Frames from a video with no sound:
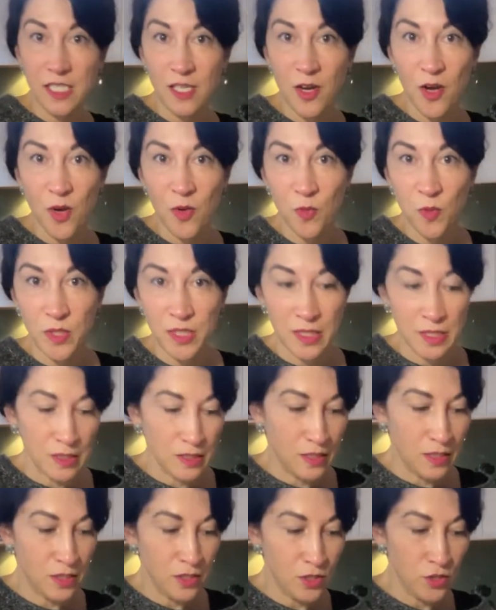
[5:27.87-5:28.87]
I will
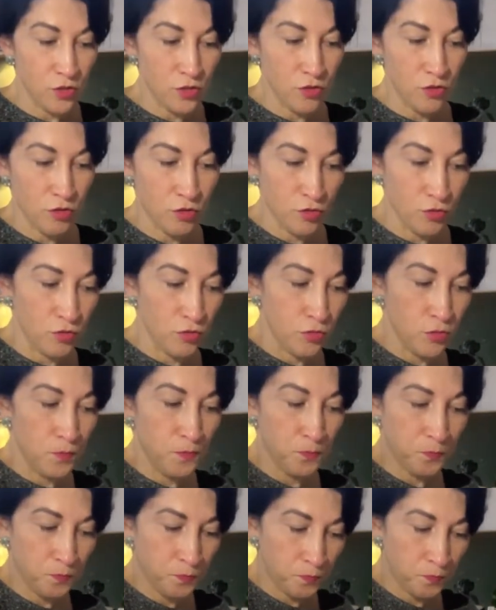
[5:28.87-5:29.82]
stir through